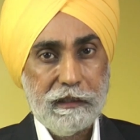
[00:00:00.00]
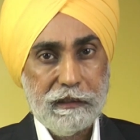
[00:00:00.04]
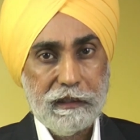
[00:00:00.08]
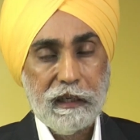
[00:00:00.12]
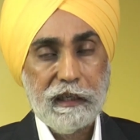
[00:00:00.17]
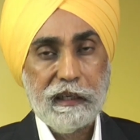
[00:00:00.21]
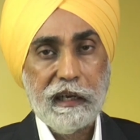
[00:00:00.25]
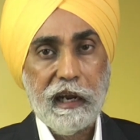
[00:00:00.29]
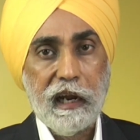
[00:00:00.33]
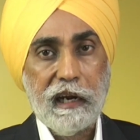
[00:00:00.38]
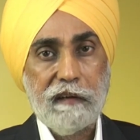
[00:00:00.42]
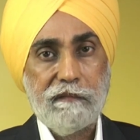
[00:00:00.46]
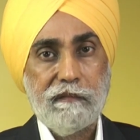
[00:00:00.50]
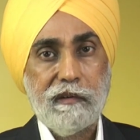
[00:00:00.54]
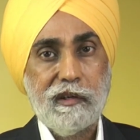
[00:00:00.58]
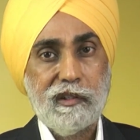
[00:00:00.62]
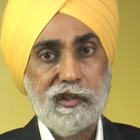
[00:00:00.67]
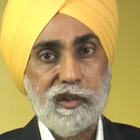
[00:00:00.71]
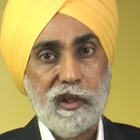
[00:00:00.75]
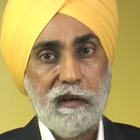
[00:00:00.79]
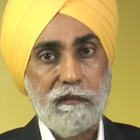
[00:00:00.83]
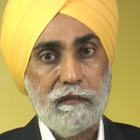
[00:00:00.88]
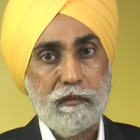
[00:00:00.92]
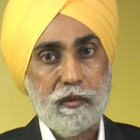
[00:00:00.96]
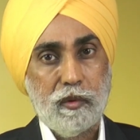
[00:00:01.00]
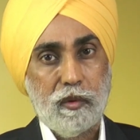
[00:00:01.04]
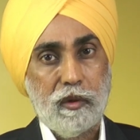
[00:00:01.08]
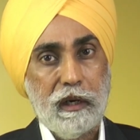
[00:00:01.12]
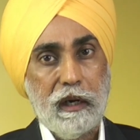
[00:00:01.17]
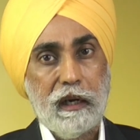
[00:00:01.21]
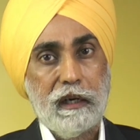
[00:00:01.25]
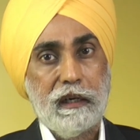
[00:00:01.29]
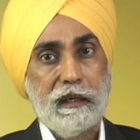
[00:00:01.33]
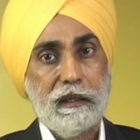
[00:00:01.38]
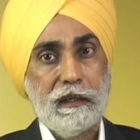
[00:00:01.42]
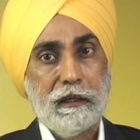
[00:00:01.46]
the canvas of Guru
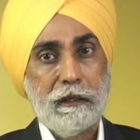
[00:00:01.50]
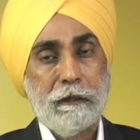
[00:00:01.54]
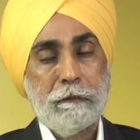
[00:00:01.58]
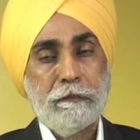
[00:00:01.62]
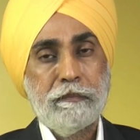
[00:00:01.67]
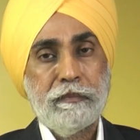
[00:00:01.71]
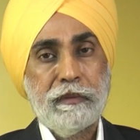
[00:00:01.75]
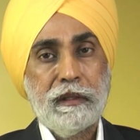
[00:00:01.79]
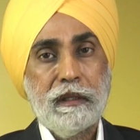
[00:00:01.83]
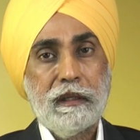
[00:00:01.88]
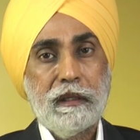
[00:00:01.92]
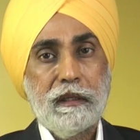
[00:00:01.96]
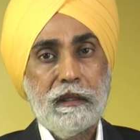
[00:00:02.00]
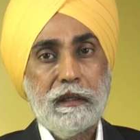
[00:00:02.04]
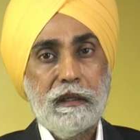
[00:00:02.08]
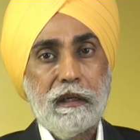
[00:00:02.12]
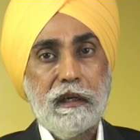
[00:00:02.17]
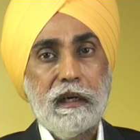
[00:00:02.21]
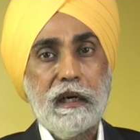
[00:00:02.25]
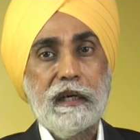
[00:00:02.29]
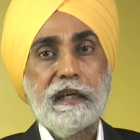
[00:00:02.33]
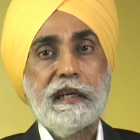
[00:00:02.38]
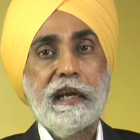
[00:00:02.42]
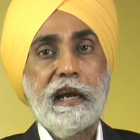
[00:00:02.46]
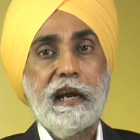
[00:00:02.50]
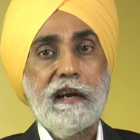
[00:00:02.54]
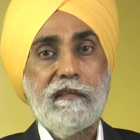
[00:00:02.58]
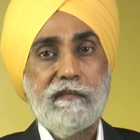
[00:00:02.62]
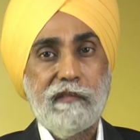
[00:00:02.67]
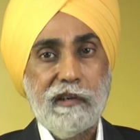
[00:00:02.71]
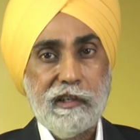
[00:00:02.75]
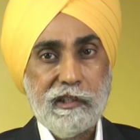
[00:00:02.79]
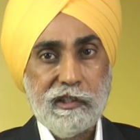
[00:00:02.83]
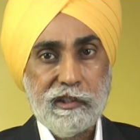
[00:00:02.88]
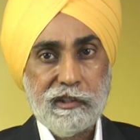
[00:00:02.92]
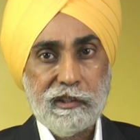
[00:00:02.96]
Nanak, a
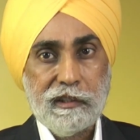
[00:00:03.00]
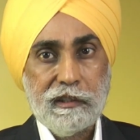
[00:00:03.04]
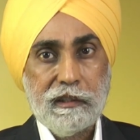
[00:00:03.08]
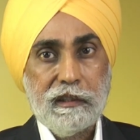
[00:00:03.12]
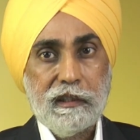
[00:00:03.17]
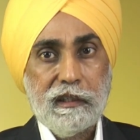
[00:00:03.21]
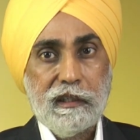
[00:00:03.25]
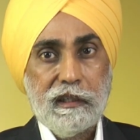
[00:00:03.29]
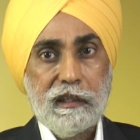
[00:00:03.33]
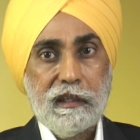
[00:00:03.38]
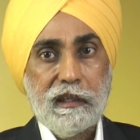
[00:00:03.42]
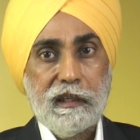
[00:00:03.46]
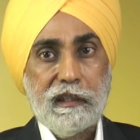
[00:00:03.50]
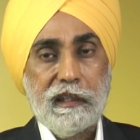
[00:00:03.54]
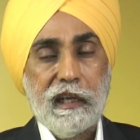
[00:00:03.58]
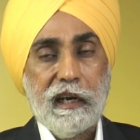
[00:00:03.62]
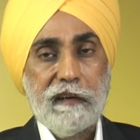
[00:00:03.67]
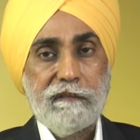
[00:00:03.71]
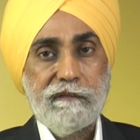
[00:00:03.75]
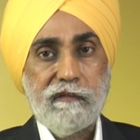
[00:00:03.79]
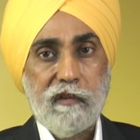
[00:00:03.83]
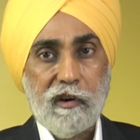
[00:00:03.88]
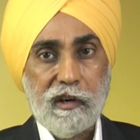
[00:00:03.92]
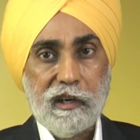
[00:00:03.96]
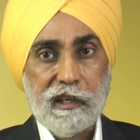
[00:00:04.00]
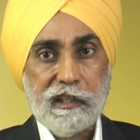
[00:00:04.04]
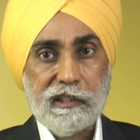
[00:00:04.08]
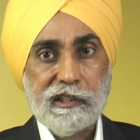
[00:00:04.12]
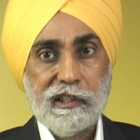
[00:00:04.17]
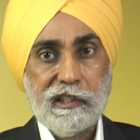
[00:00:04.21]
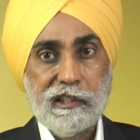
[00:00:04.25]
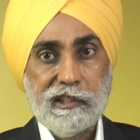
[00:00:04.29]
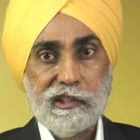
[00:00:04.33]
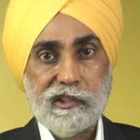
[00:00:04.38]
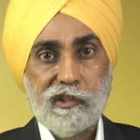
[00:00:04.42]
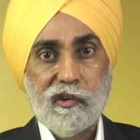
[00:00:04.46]
canvas that
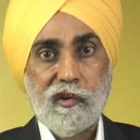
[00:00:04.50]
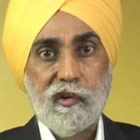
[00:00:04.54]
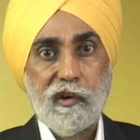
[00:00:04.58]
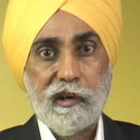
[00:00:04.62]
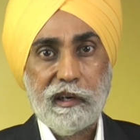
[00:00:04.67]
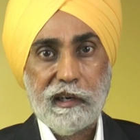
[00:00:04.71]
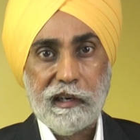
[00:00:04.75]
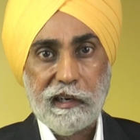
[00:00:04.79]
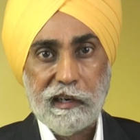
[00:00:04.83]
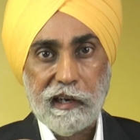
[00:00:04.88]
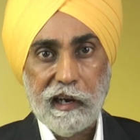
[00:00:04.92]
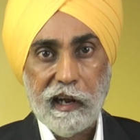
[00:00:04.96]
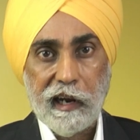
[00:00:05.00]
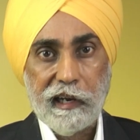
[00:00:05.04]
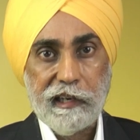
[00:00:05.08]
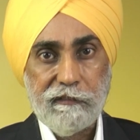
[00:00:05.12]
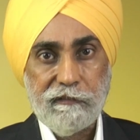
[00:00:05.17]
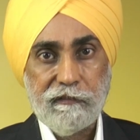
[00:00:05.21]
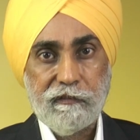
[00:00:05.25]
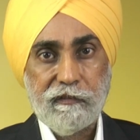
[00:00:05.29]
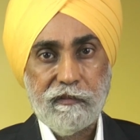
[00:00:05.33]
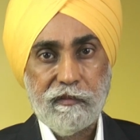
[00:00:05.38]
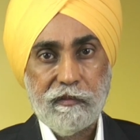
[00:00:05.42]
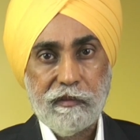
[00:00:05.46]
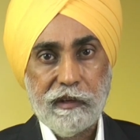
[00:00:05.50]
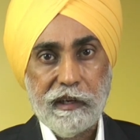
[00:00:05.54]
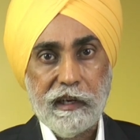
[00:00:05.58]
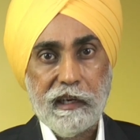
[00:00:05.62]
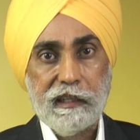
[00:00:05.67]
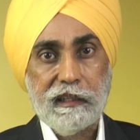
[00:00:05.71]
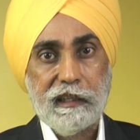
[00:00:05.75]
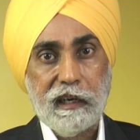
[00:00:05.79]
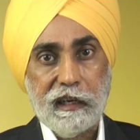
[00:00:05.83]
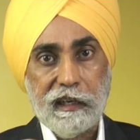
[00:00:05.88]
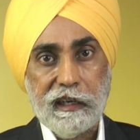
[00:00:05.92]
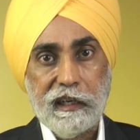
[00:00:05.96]
focuses on life
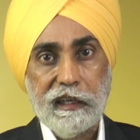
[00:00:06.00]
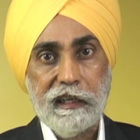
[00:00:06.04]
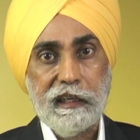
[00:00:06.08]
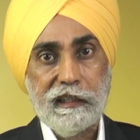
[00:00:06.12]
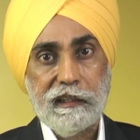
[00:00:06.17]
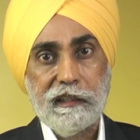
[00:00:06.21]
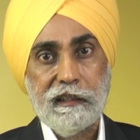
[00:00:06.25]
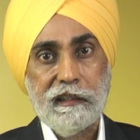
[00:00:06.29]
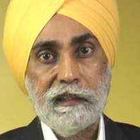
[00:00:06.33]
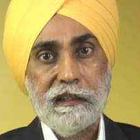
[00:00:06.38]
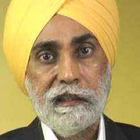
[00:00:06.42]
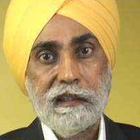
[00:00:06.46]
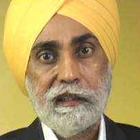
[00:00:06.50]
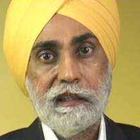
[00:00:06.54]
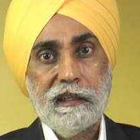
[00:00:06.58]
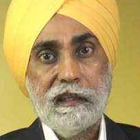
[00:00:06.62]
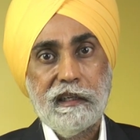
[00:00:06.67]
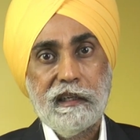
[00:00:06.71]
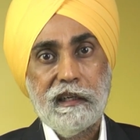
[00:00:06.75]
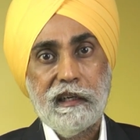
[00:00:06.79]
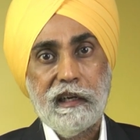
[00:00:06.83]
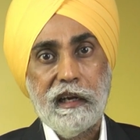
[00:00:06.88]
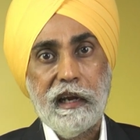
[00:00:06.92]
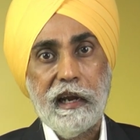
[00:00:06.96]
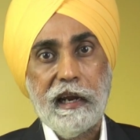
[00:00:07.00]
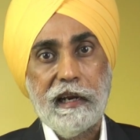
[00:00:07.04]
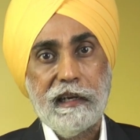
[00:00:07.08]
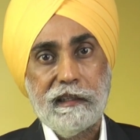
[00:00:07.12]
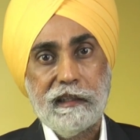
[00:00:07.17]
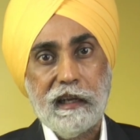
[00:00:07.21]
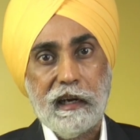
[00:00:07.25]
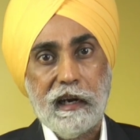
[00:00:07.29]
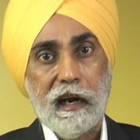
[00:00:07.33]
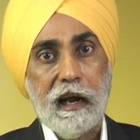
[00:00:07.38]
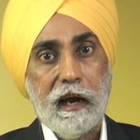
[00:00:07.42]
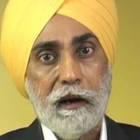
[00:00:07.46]
in the here and
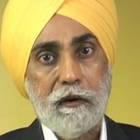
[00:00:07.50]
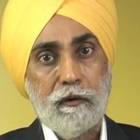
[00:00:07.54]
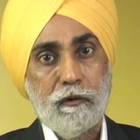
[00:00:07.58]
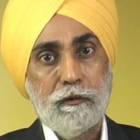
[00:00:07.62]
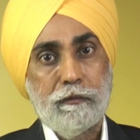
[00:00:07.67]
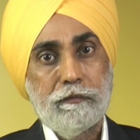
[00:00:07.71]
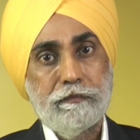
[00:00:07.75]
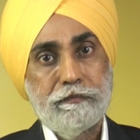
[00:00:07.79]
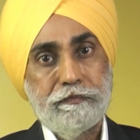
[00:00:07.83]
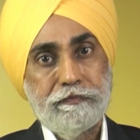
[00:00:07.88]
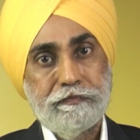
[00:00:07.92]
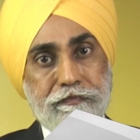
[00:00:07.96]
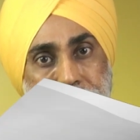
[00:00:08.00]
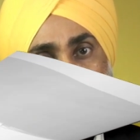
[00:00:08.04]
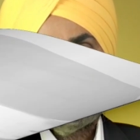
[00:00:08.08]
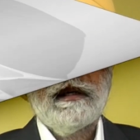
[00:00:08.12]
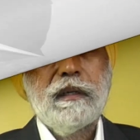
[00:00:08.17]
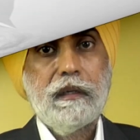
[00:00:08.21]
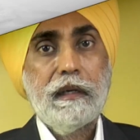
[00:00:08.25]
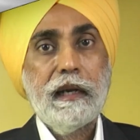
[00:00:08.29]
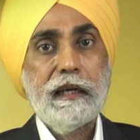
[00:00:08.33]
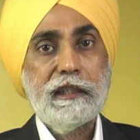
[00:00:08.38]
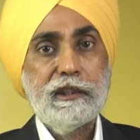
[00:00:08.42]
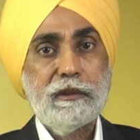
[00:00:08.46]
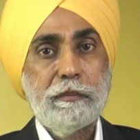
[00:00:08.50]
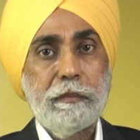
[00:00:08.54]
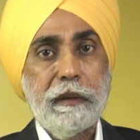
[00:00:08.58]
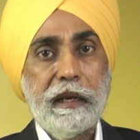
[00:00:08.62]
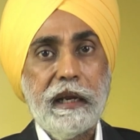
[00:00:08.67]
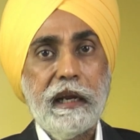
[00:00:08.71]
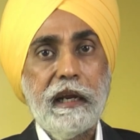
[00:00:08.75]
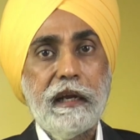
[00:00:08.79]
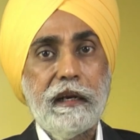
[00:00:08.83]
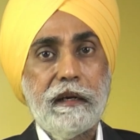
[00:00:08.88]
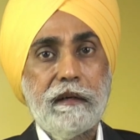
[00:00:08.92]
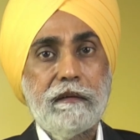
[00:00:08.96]
the now. Let's
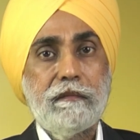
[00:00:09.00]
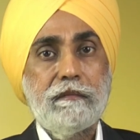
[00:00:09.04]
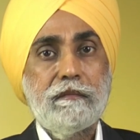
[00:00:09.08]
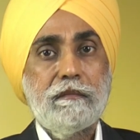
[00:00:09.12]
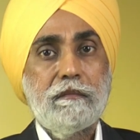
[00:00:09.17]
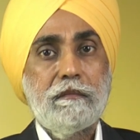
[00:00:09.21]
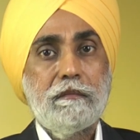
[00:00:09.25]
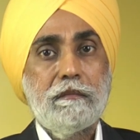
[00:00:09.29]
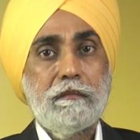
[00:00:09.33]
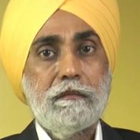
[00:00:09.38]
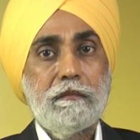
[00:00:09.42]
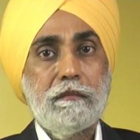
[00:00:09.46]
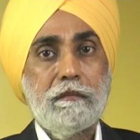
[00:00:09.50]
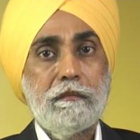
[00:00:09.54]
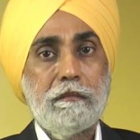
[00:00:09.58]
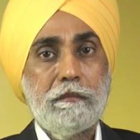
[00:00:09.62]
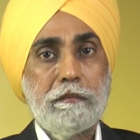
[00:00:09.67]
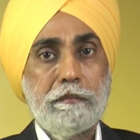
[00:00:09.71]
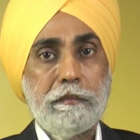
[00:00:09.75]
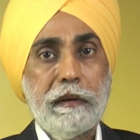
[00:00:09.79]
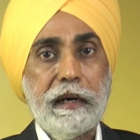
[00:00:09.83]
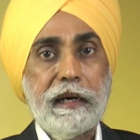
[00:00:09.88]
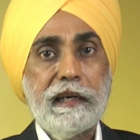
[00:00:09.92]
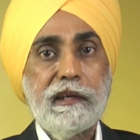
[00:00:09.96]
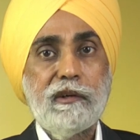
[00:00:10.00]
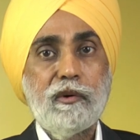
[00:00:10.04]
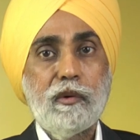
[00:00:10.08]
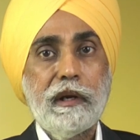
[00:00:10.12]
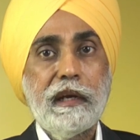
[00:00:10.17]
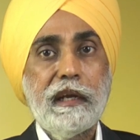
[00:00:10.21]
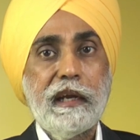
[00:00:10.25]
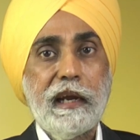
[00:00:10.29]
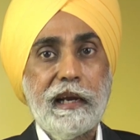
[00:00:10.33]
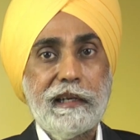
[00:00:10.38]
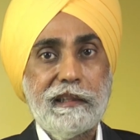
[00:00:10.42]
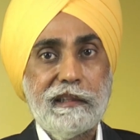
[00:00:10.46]
begin by
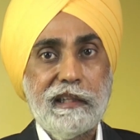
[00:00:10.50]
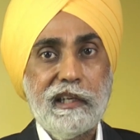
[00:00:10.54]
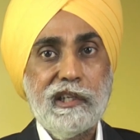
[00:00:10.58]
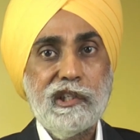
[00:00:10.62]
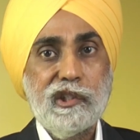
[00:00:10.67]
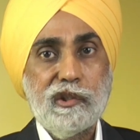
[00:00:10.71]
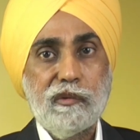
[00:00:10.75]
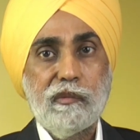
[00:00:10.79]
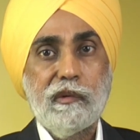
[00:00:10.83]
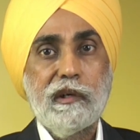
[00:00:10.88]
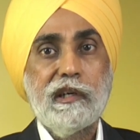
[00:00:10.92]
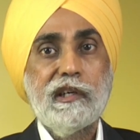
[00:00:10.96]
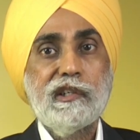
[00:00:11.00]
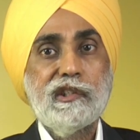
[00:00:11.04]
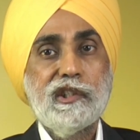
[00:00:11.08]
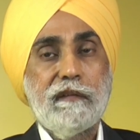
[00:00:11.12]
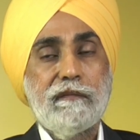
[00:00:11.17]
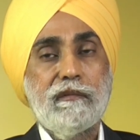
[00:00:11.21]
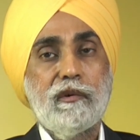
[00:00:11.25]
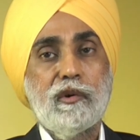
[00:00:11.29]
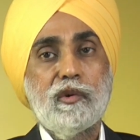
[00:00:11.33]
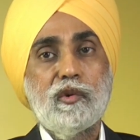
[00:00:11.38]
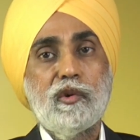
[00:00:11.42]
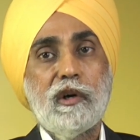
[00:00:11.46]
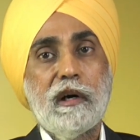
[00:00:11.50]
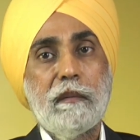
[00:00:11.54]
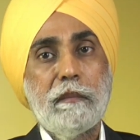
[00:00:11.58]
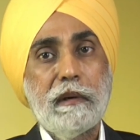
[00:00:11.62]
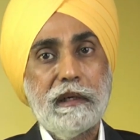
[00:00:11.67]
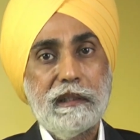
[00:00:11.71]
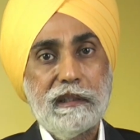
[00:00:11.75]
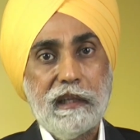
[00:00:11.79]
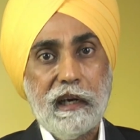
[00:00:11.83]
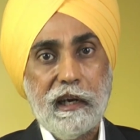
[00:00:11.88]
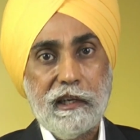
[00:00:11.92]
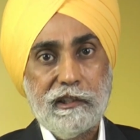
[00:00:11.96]
looking at this verse of Guru
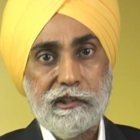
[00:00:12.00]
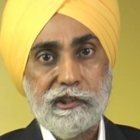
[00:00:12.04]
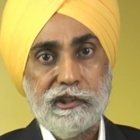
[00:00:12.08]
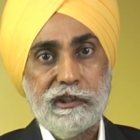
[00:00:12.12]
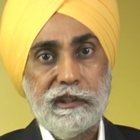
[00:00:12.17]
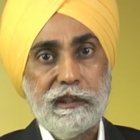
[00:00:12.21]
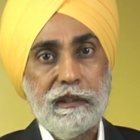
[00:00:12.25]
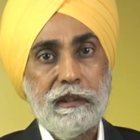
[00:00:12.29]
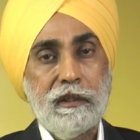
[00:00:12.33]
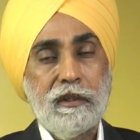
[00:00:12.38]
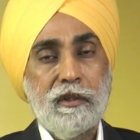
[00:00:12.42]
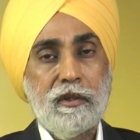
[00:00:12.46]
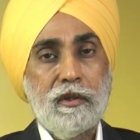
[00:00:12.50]
Amar Das Ji